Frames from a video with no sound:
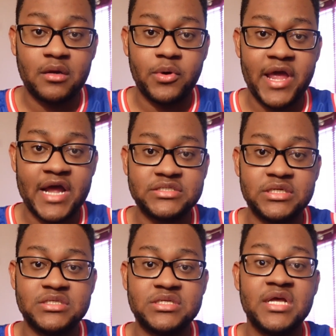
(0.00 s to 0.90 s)

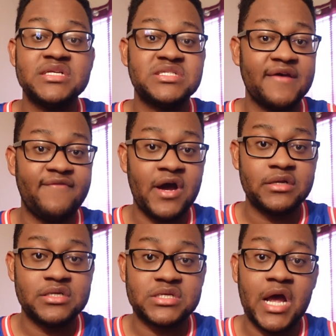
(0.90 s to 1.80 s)
reactions. Say fire to
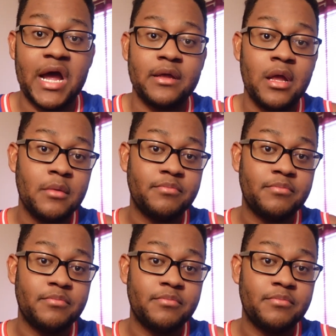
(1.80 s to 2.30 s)
the sky.